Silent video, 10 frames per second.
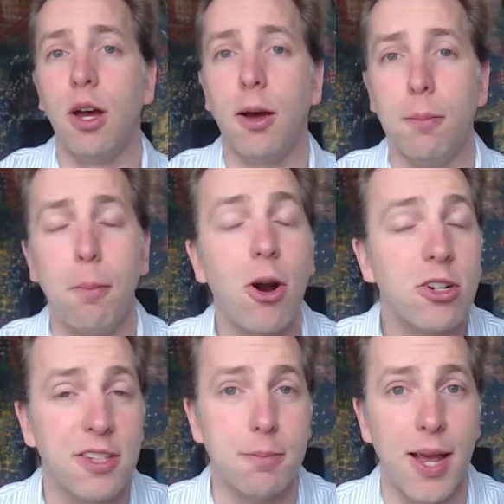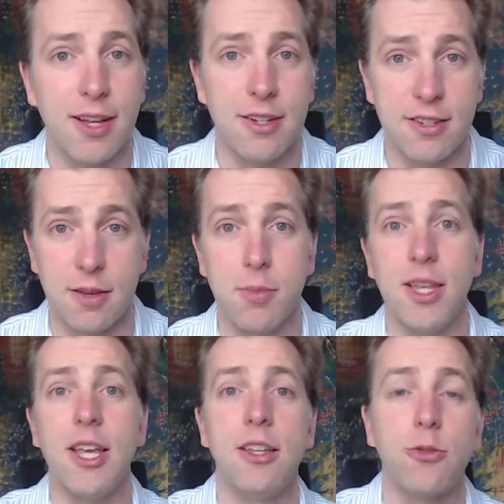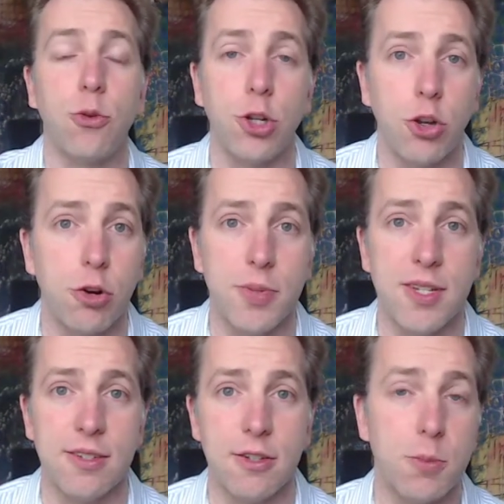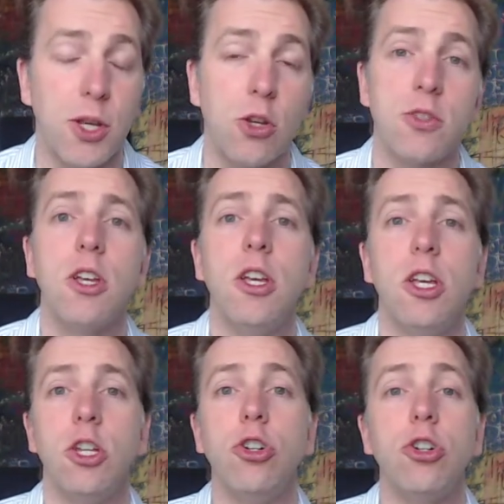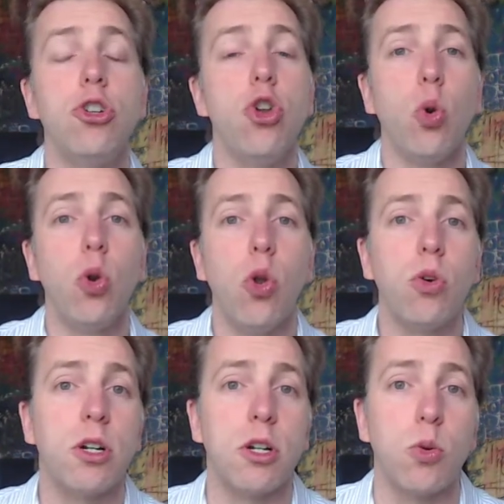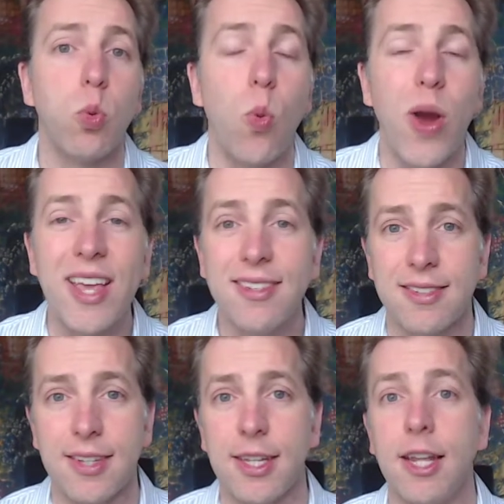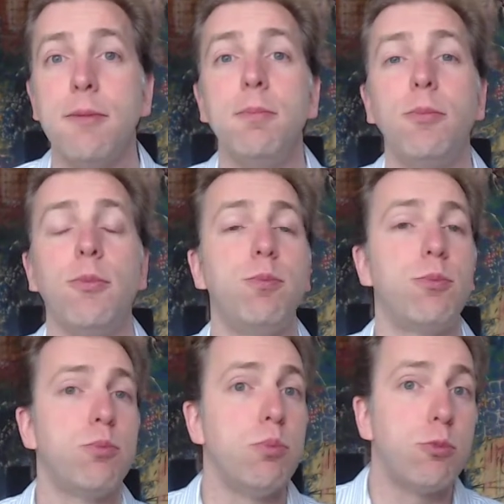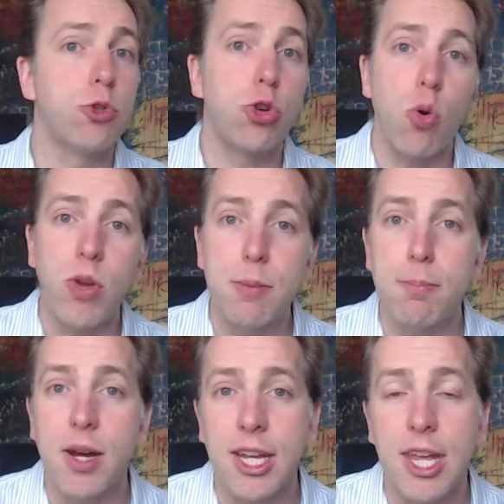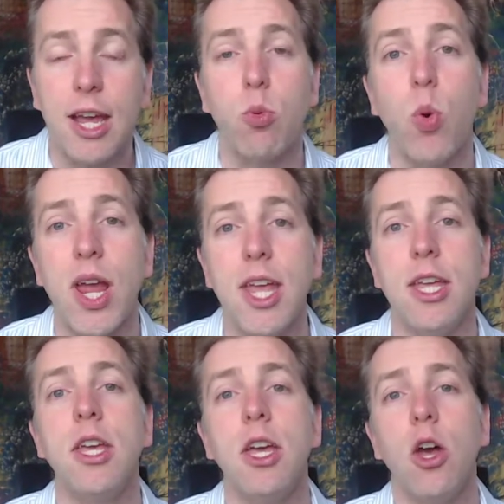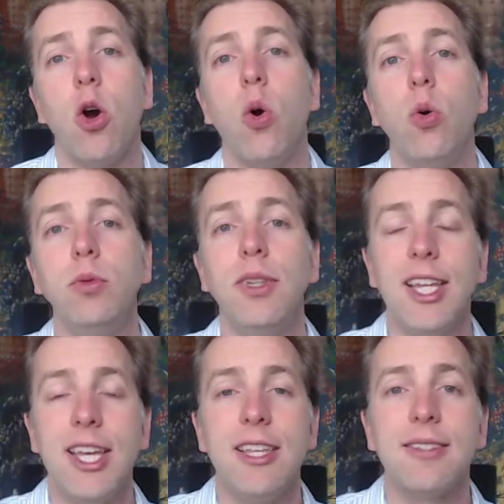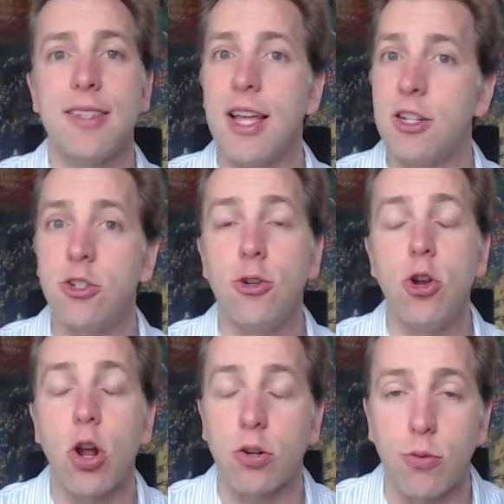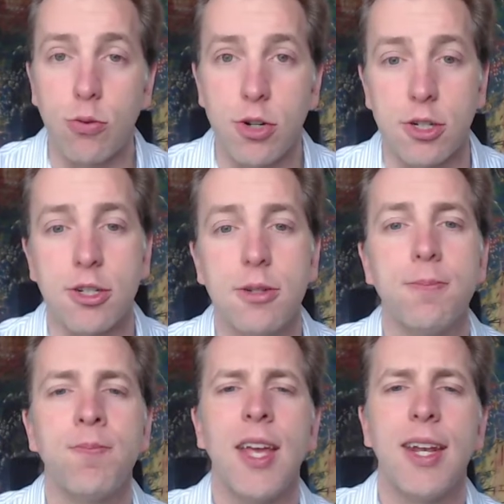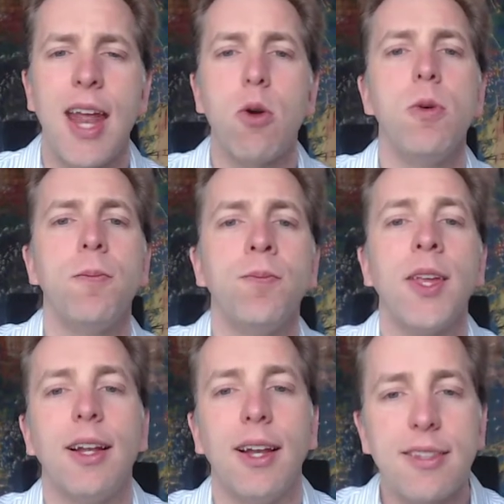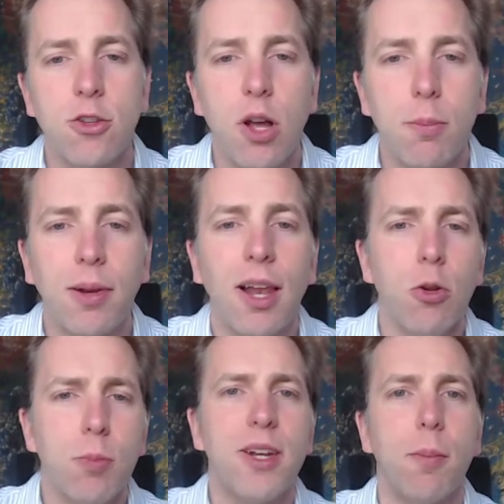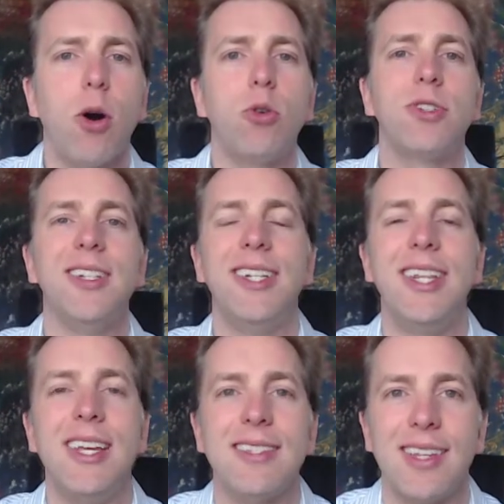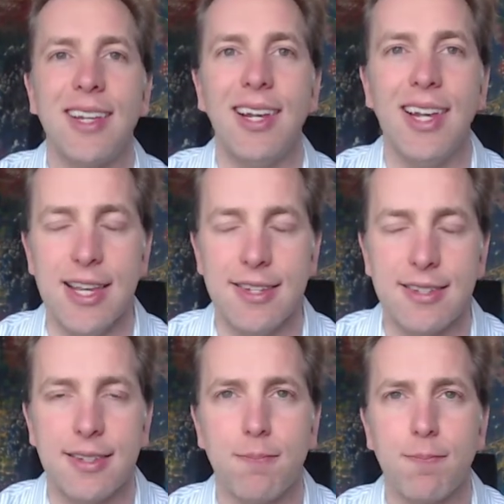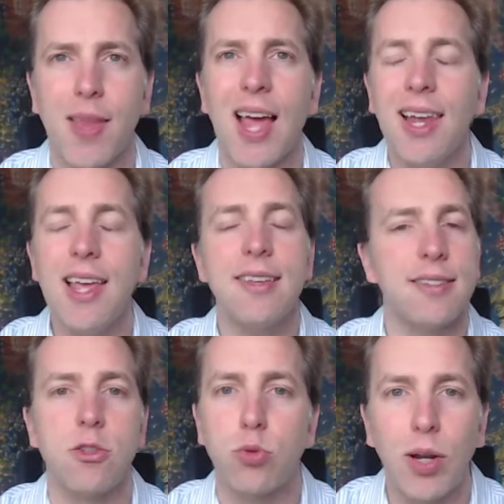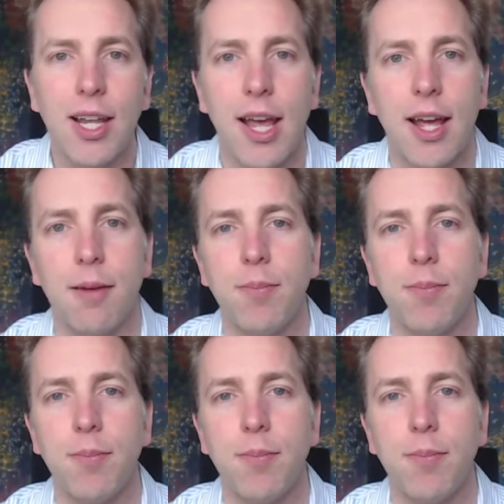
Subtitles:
marketing mechanism is for your business, because you're no longer wasting and throwing money away on leads that do not convert. Now, let's talk a little bit about this list. A list is really a